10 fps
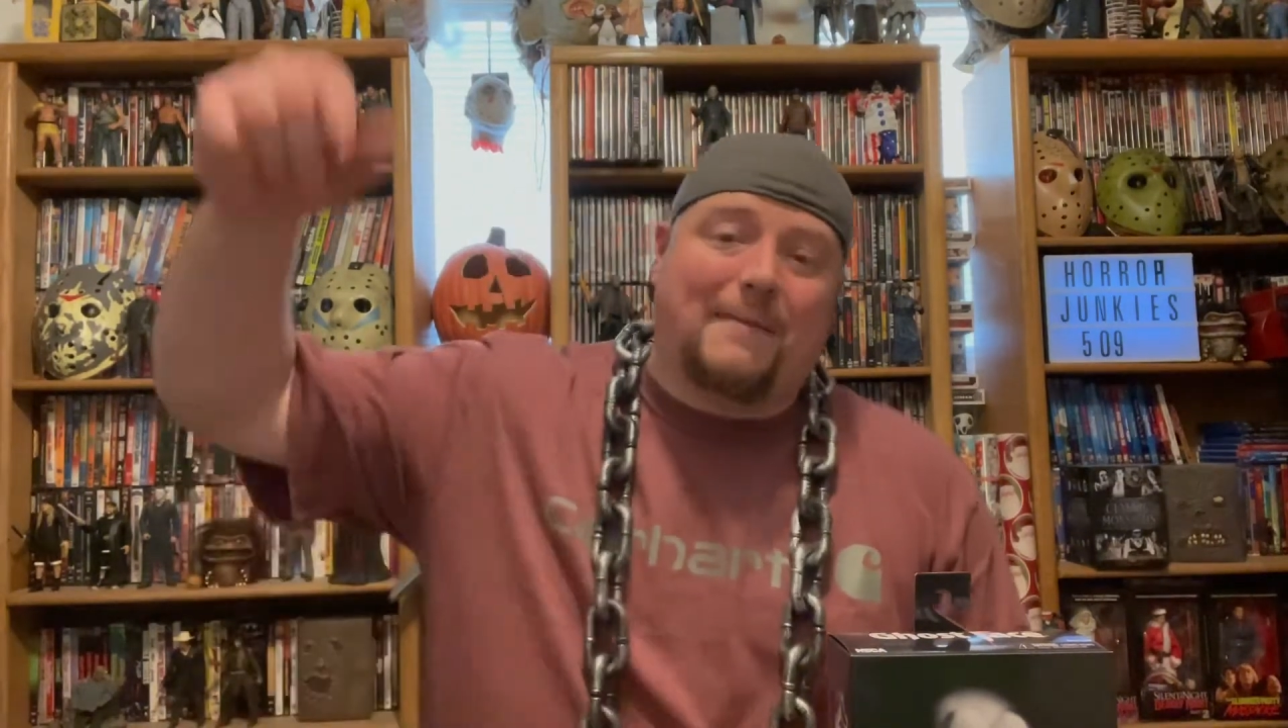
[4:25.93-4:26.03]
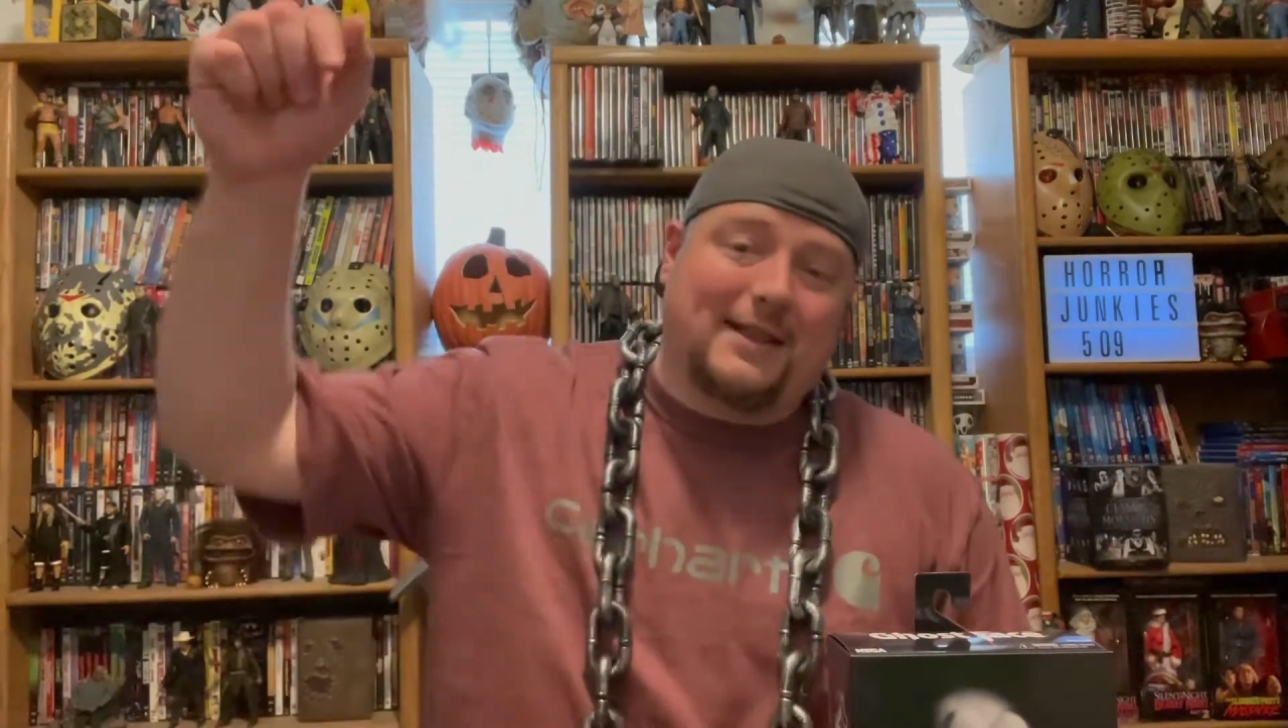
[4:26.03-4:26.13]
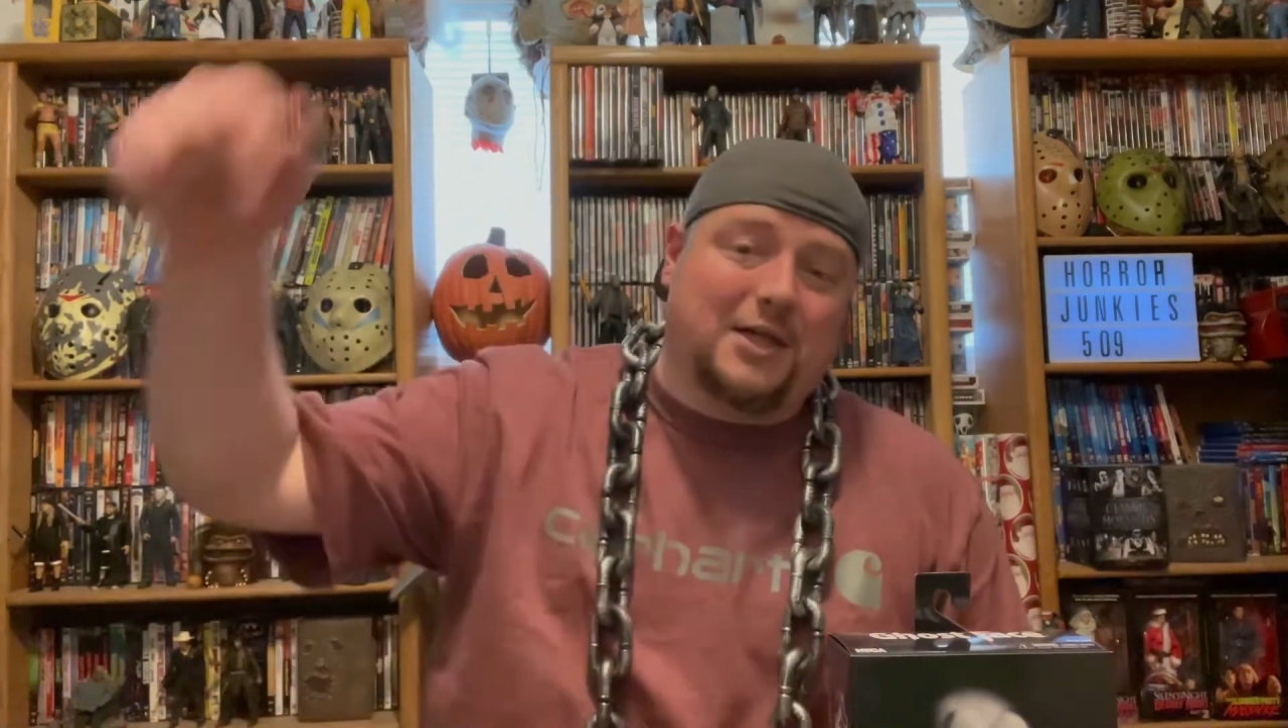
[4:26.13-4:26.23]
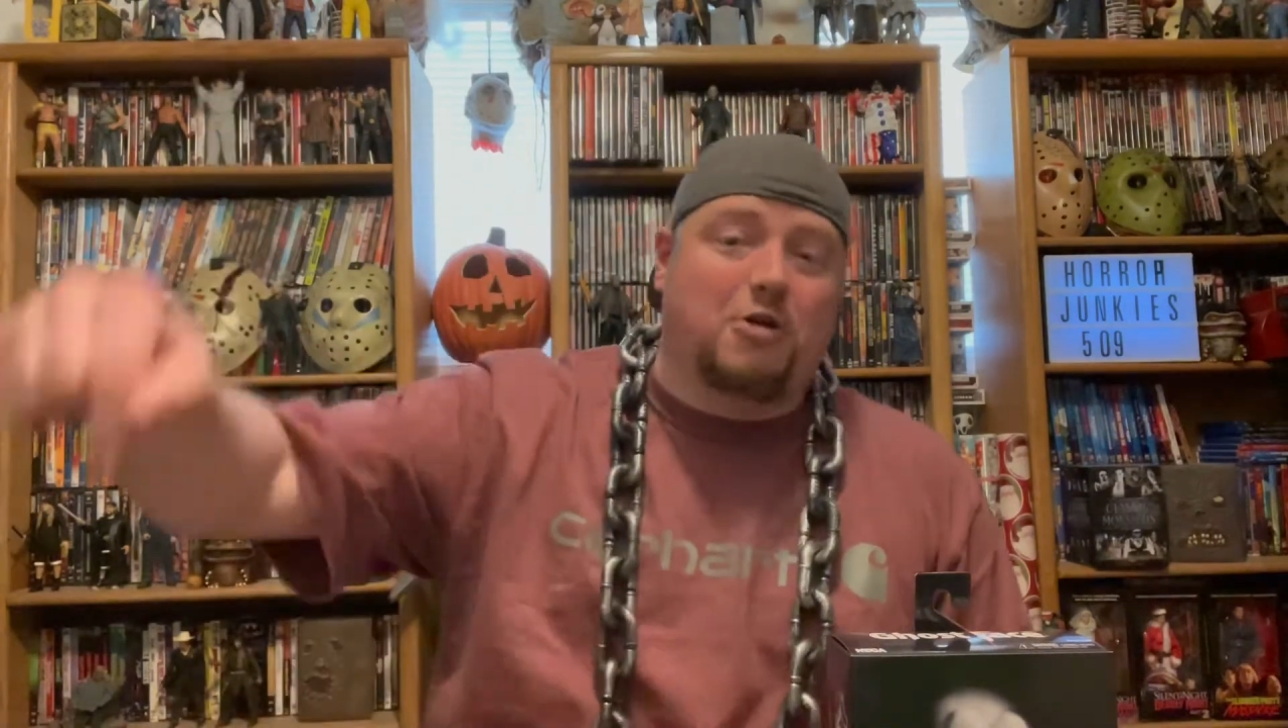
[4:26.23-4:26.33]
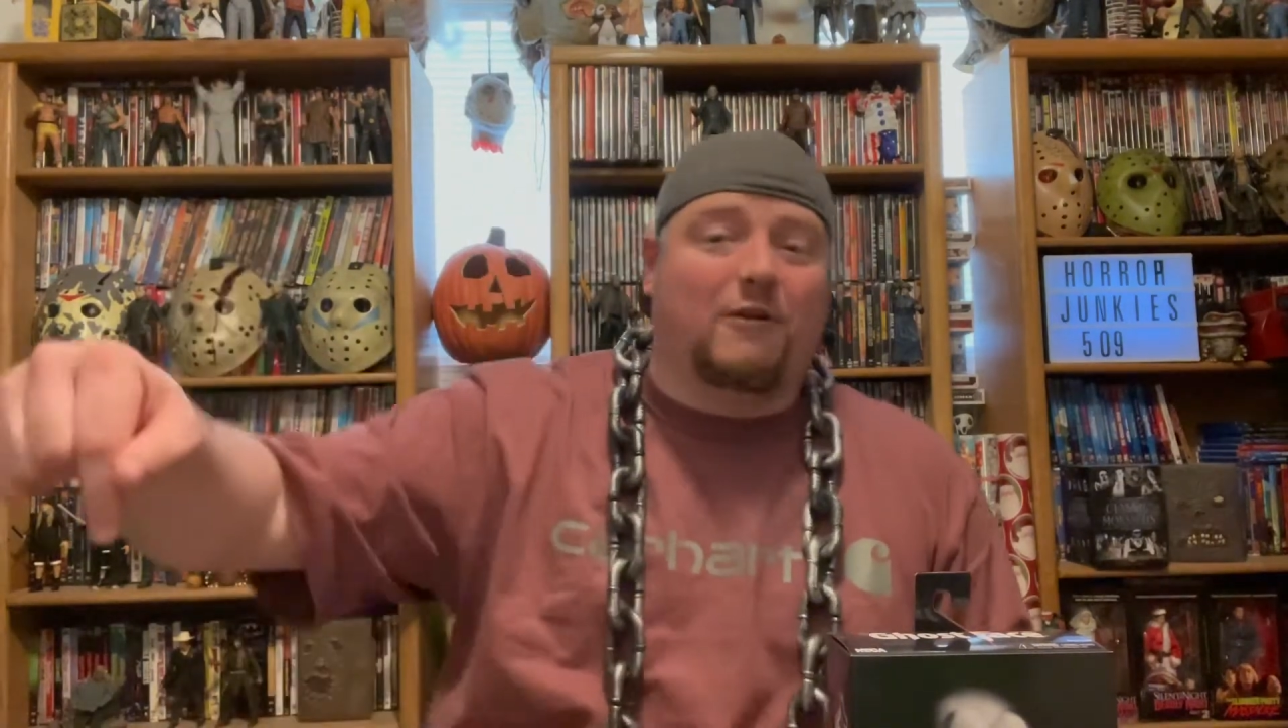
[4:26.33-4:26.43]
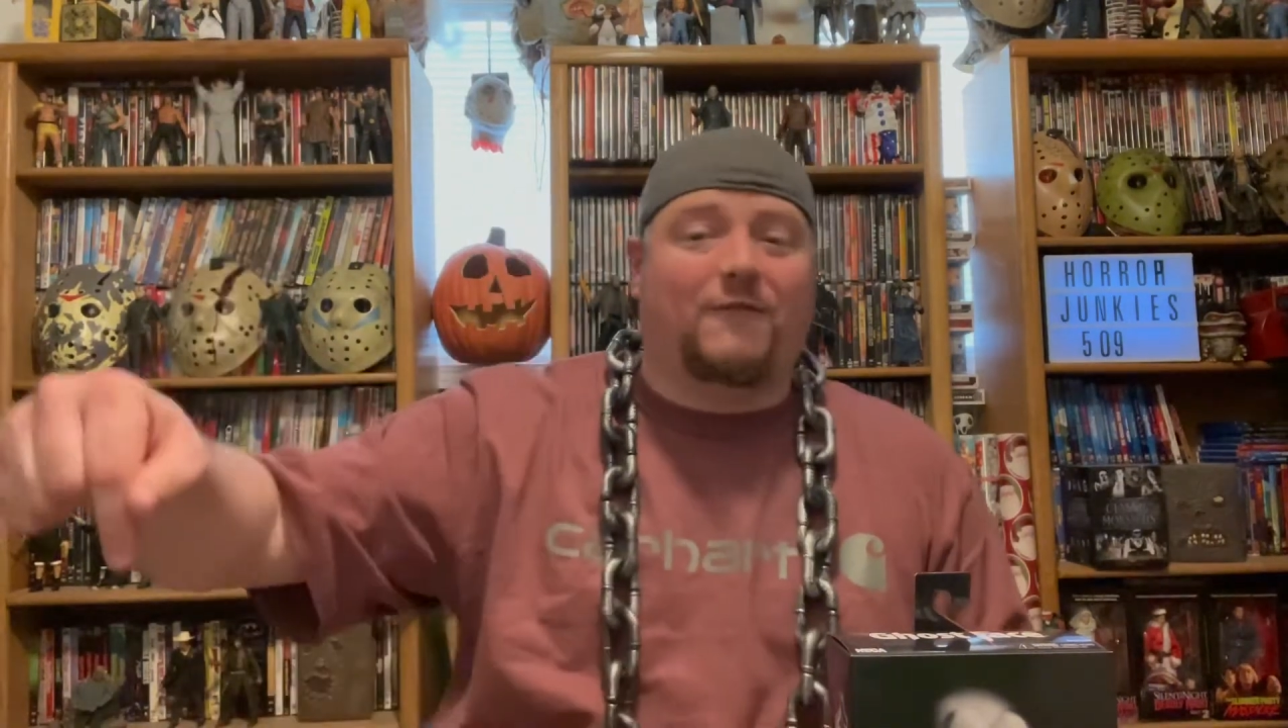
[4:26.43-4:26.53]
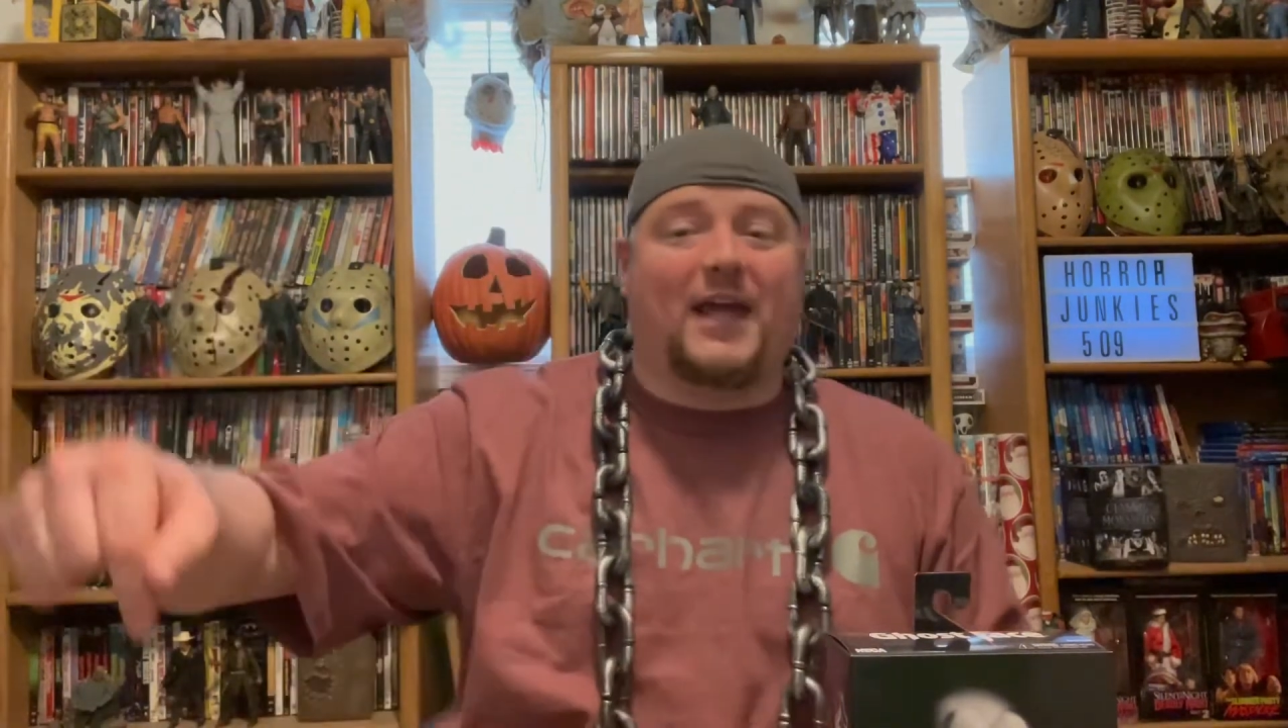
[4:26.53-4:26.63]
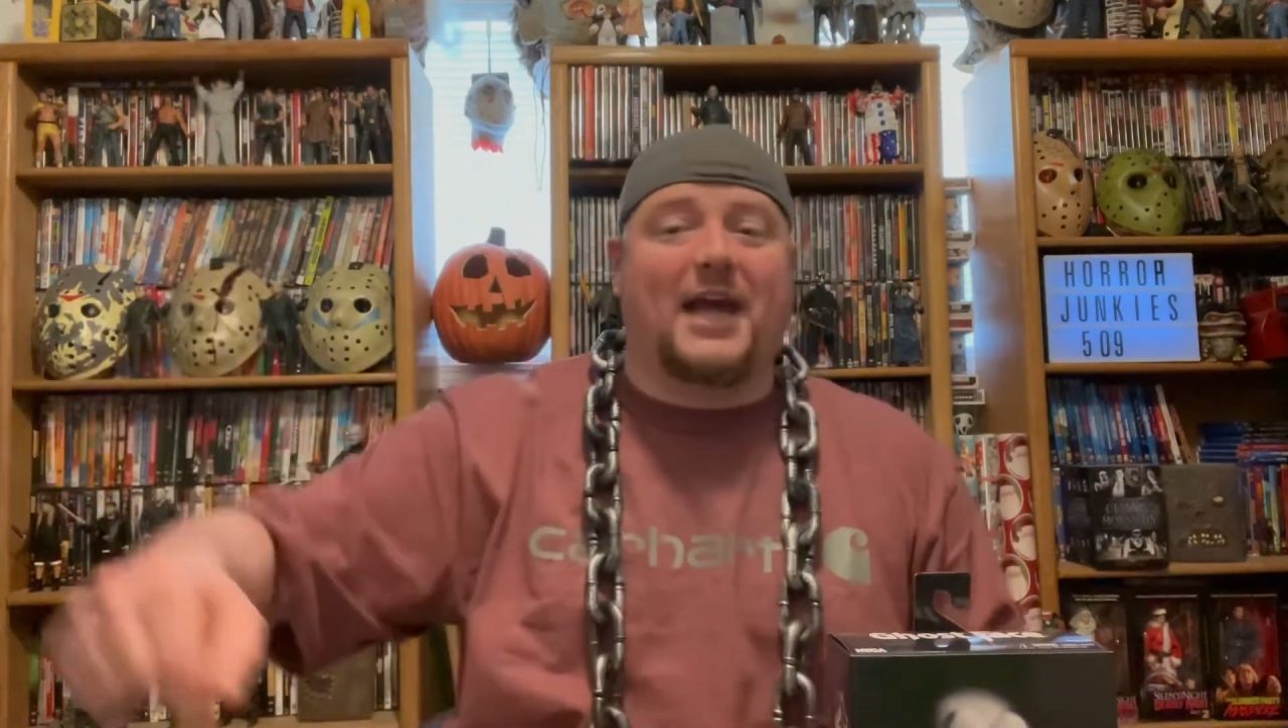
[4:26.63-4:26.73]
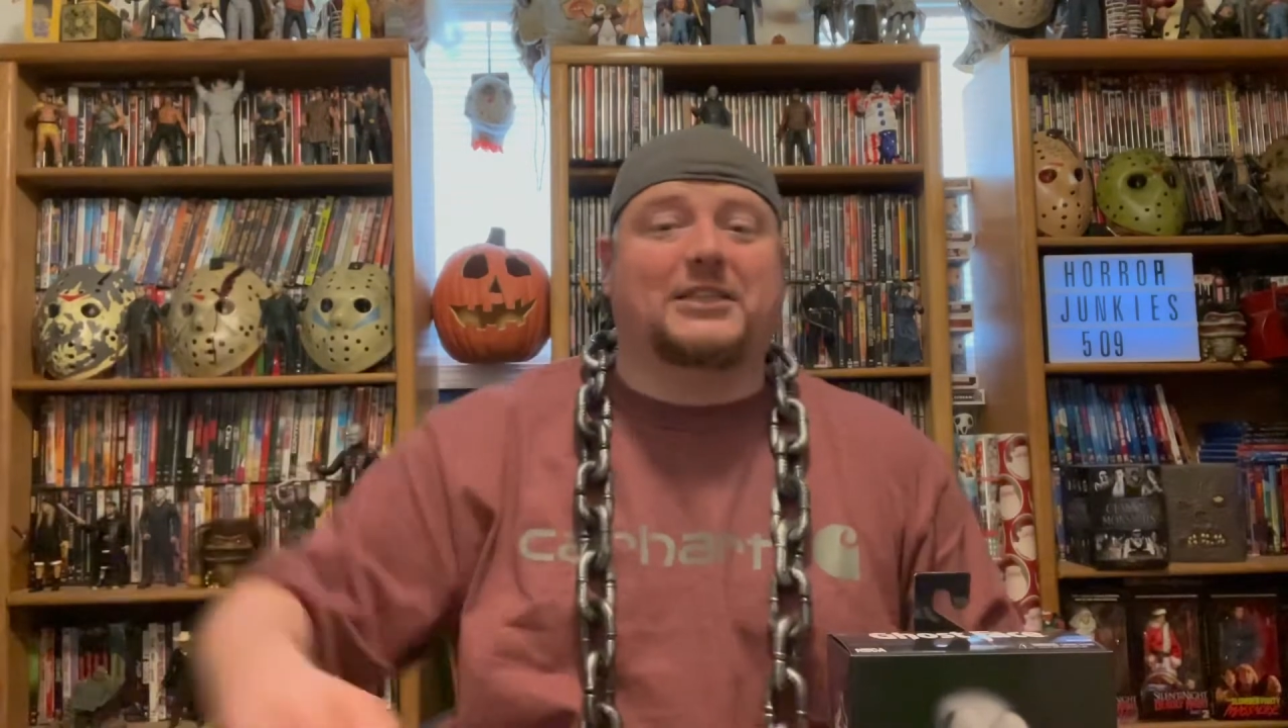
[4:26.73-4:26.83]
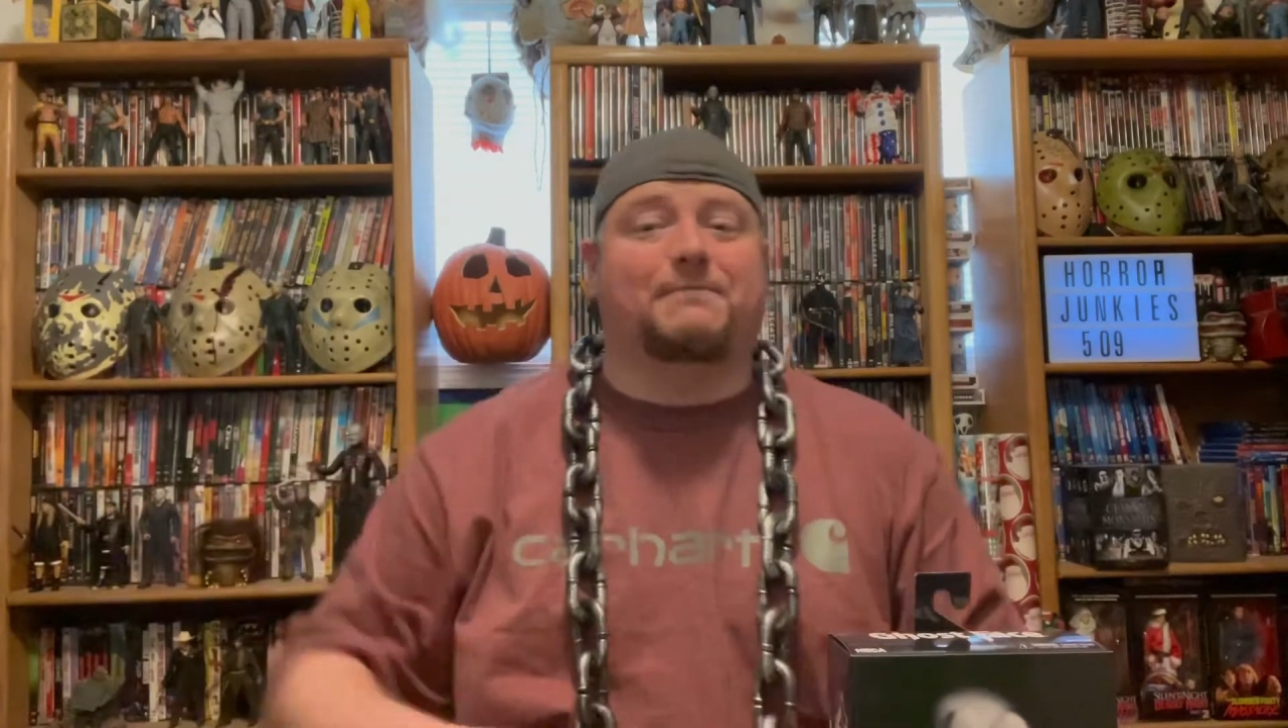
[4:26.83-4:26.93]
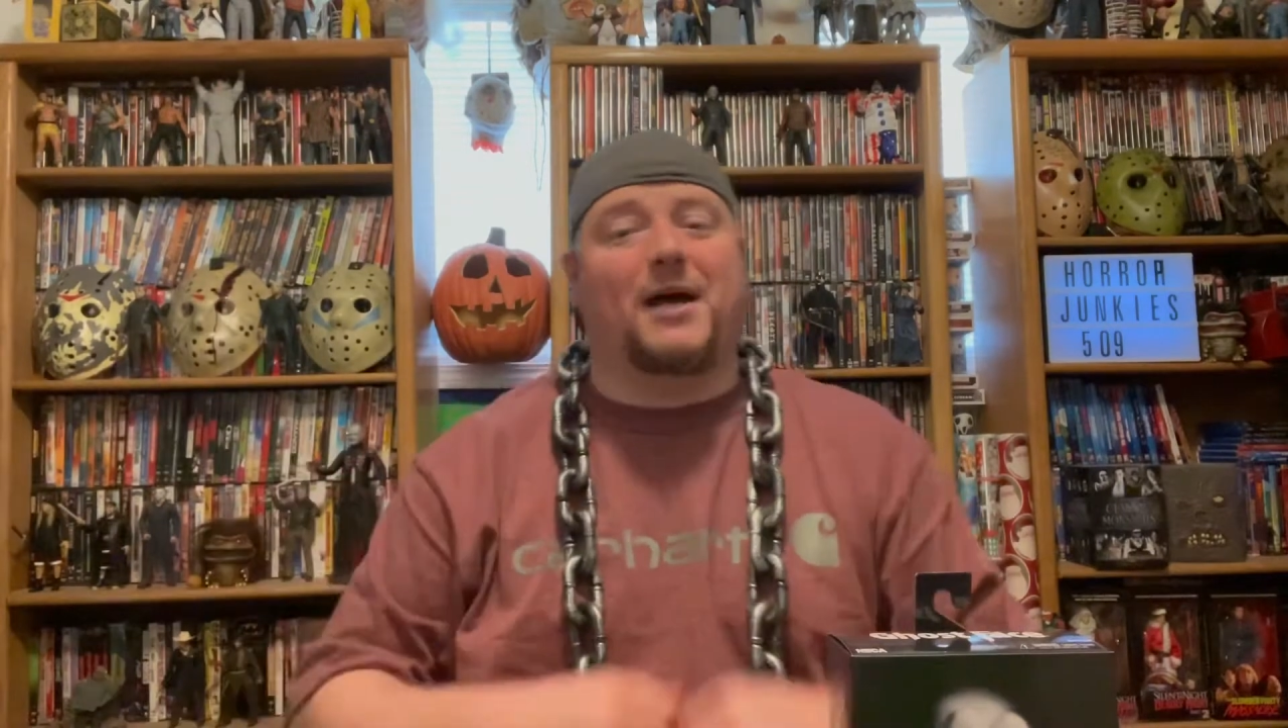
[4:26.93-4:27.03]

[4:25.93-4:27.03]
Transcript: hit the notification